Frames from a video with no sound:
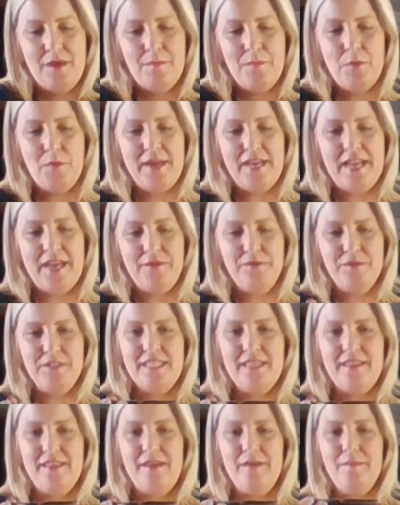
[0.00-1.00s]
Point out
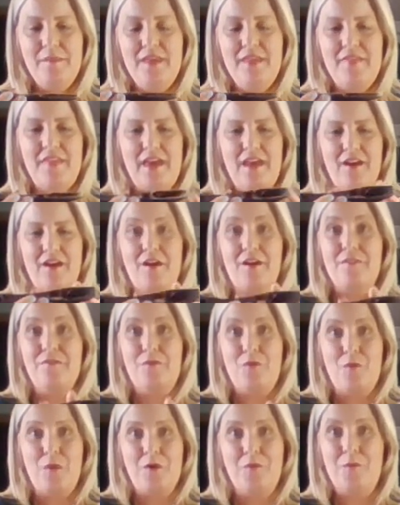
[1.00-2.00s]
to them that our
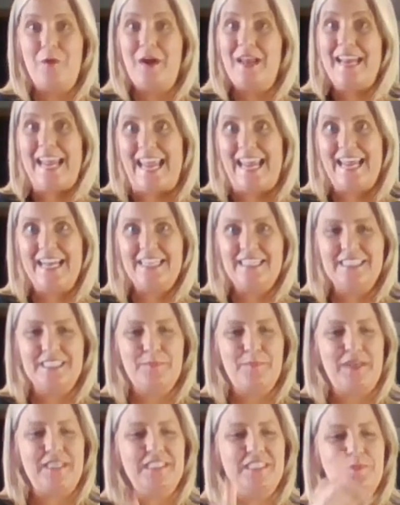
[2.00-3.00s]
4-in-1 handy
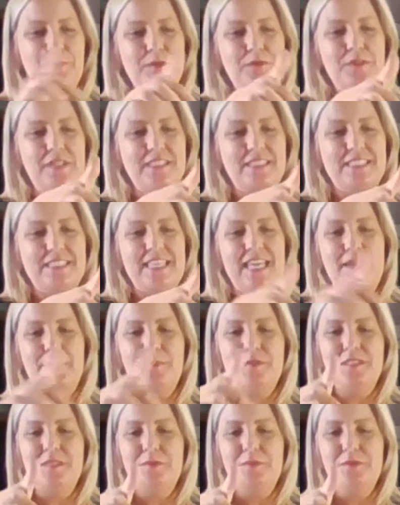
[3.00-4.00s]
spice spoon is a
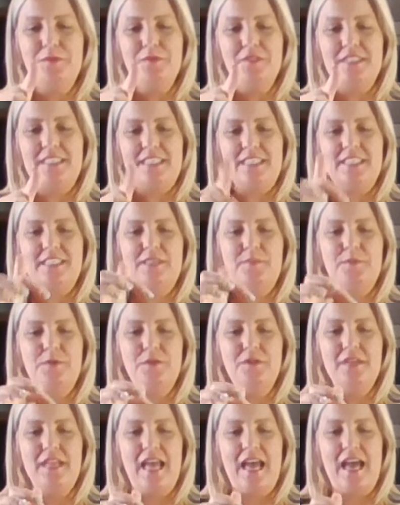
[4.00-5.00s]
tablespoon,
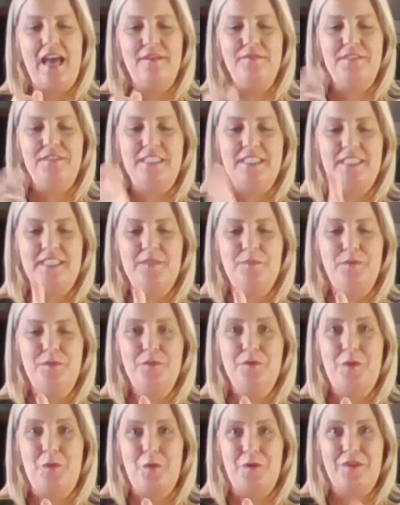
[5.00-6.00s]
teaspoon, half teaspoon,
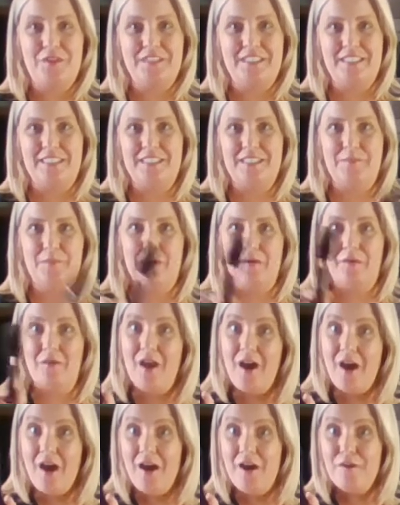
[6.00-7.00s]
1/4 teaspoon.
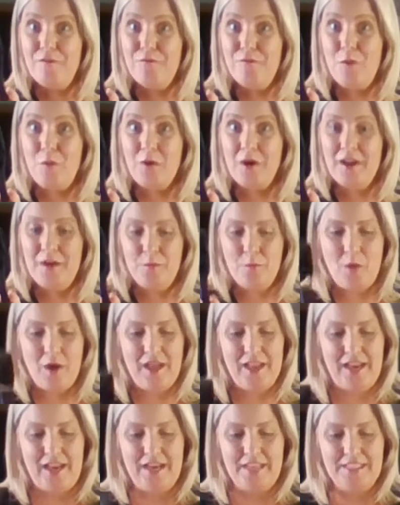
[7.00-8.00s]

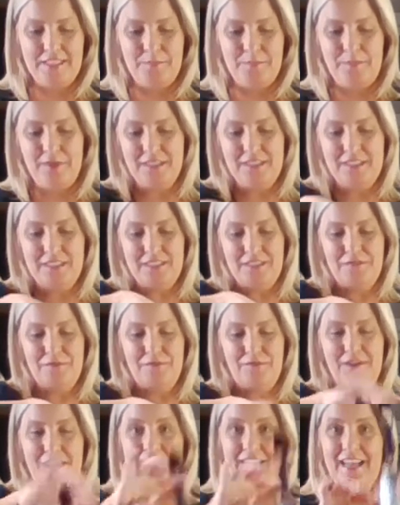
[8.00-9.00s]
4-in-1, and it's built to
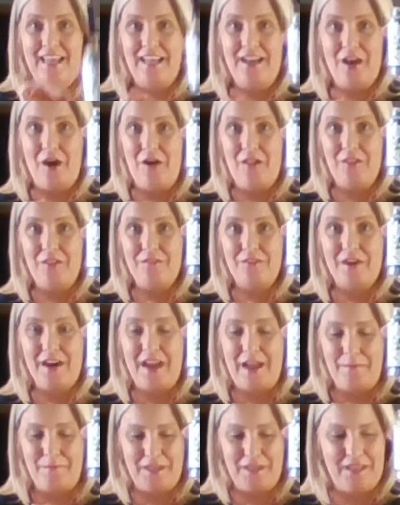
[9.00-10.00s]
fit in all of our
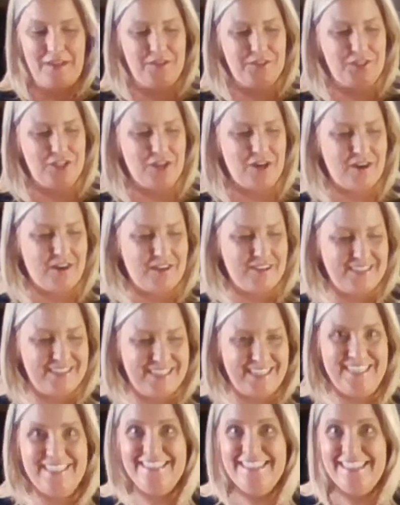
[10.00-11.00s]
epicure jars.
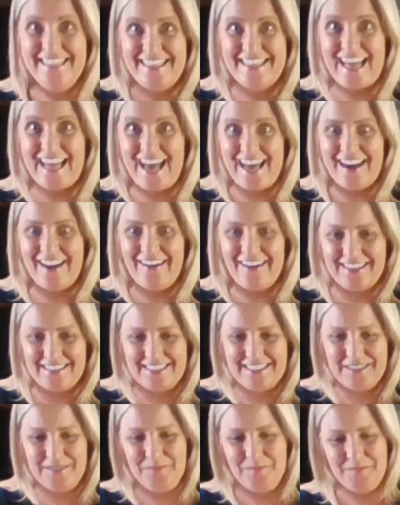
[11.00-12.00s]
Isn't that
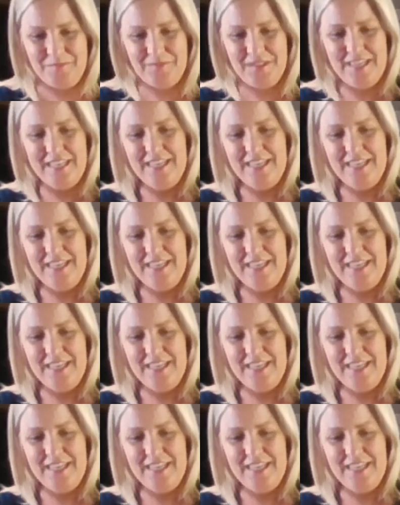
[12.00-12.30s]
awesome?